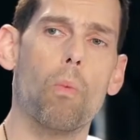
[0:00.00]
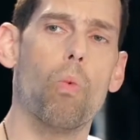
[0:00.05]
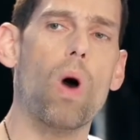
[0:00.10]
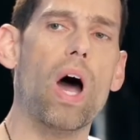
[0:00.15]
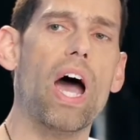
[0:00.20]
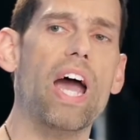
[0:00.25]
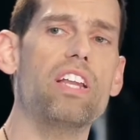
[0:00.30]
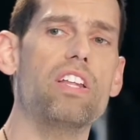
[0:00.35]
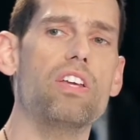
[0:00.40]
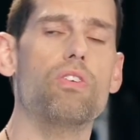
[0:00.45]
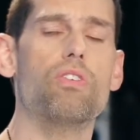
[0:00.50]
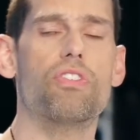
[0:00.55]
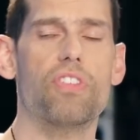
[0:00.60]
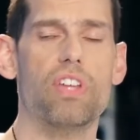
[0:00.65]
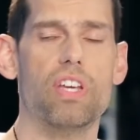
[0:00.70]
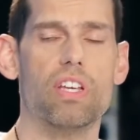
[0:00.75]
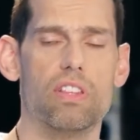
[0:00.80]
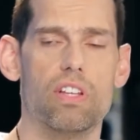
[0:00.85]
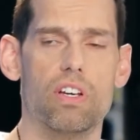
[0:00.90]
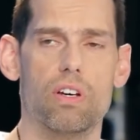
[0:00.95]
Why do you
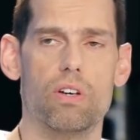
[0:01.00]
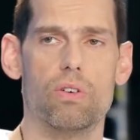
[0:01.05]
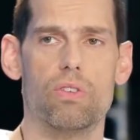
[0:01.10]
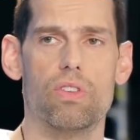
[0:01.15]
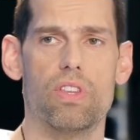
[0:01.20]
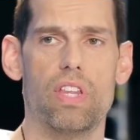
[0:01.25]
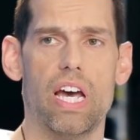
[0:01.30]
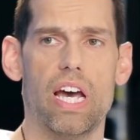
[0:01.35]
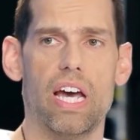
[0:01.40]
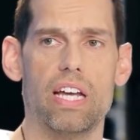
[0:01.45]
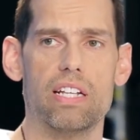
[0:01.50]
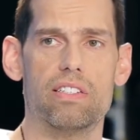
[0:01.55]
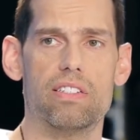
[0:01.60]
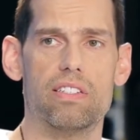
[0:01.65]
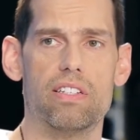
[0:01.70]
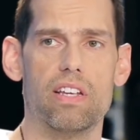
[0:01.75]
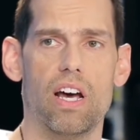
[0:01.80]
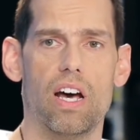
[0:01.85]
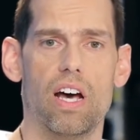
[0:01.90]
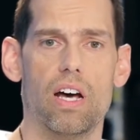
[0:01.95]
think, though,
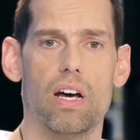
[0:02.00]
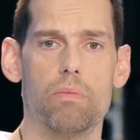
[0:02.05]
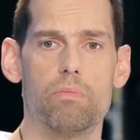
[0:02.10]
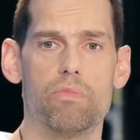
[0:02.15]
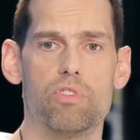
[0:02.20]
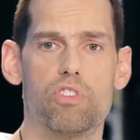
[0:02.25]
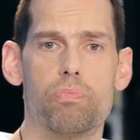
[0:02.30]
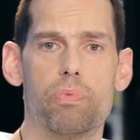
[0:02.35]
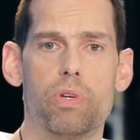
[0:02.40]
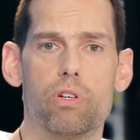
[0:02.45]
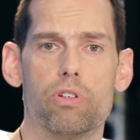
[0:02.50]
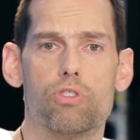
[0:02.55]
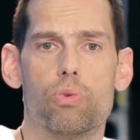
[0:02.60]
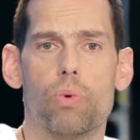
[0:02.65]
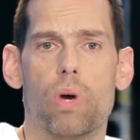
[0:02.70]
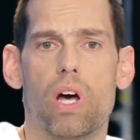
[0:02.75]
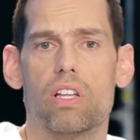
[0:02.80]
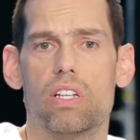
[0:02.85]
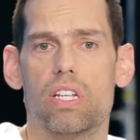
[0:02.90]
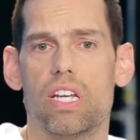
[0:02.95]
that um,
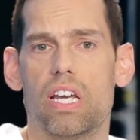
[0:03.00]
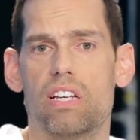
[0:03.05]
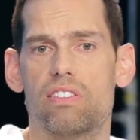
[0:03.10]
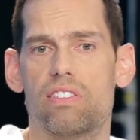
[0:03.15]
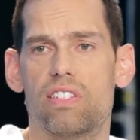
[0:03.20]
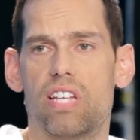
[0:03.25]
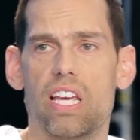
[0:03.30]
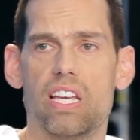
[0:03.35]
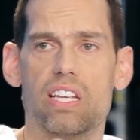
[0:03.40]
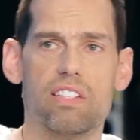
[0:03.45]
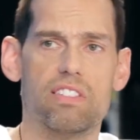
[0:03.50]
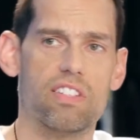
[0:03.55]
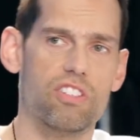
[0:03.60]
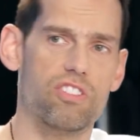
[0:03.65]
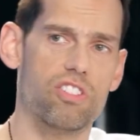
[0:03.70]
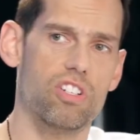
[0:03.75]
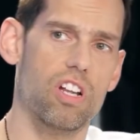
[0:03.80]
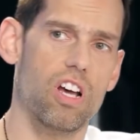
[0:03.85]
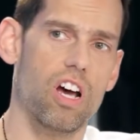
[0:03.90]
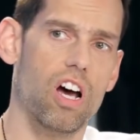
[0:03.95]
spirituality has taken
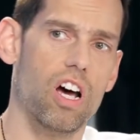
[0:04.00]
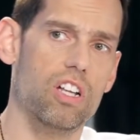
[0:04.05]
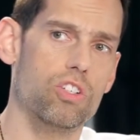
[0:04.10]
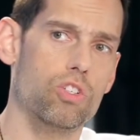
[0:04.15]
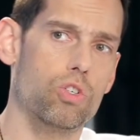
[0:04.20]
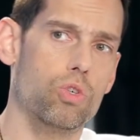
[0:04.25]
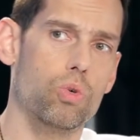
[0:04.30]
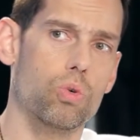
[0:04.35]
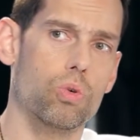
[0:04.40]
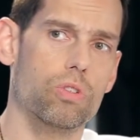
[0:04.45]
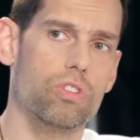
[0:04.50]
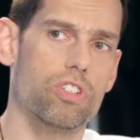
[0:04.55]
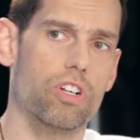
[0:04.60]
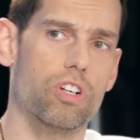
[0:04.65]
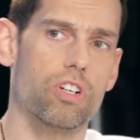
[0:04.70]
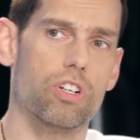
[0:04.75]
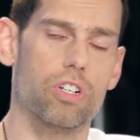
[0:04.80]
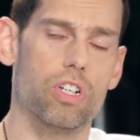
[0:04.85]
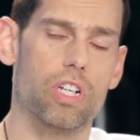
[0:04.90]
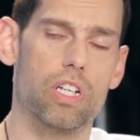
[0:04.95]
such an uncool
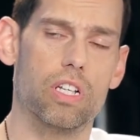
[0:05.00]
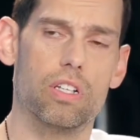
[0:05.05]
turn?